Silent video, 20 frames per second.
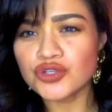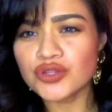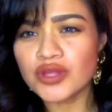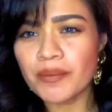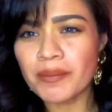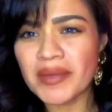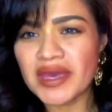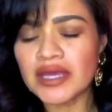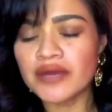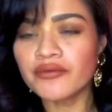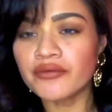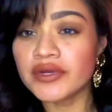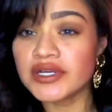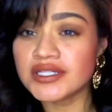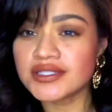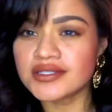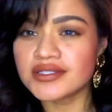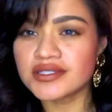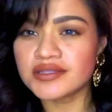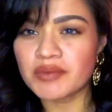main
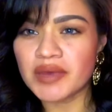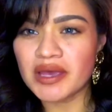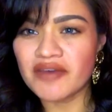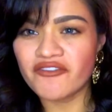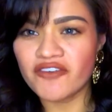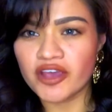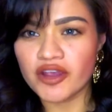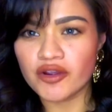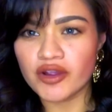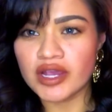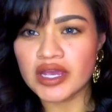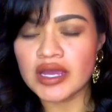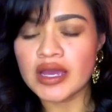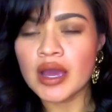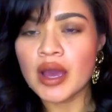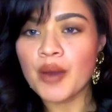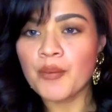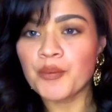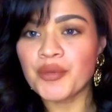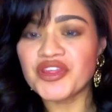reasons may vary,
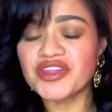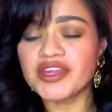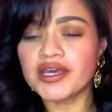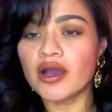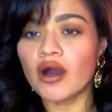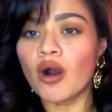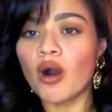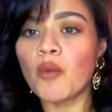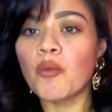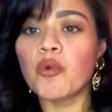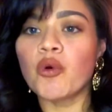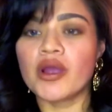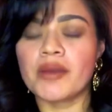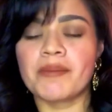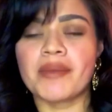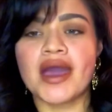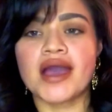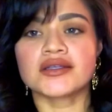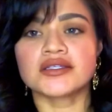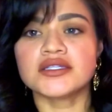but they all point
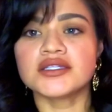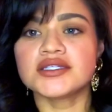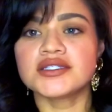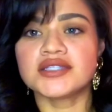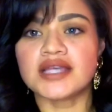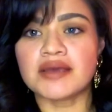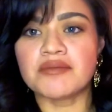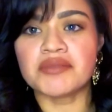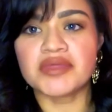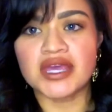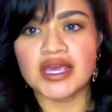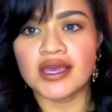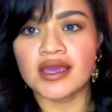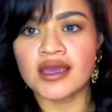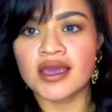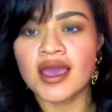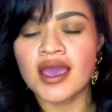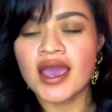back to the same thing,